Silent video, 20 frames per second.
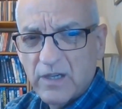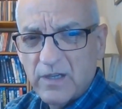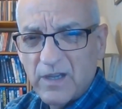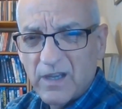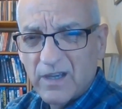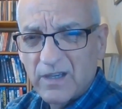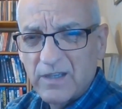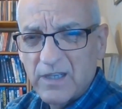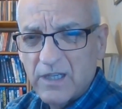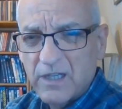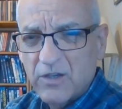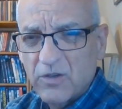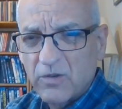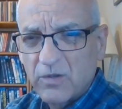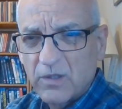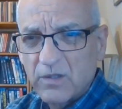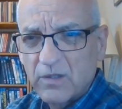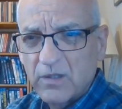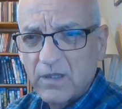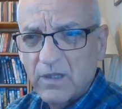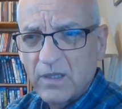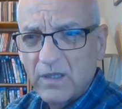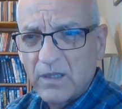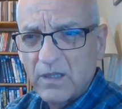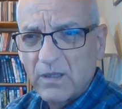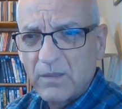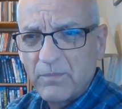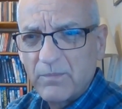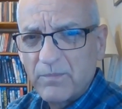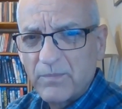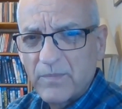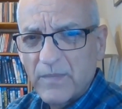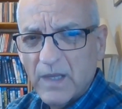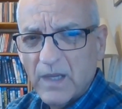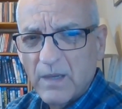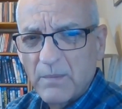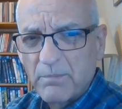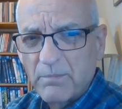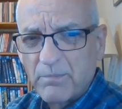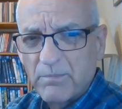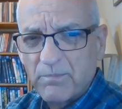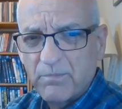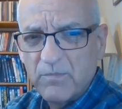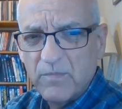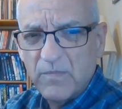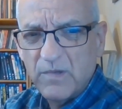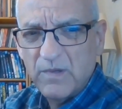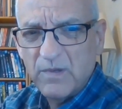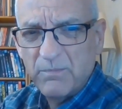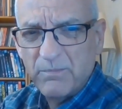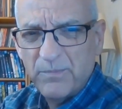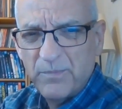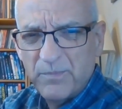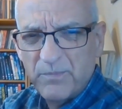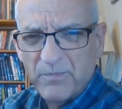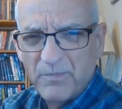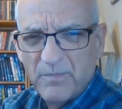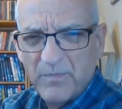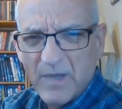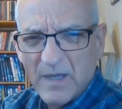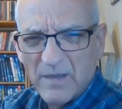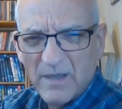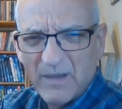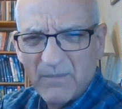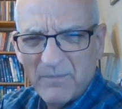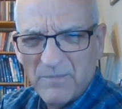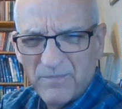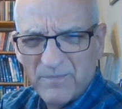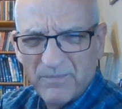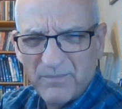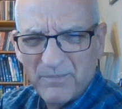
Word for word: I, I got um, a, a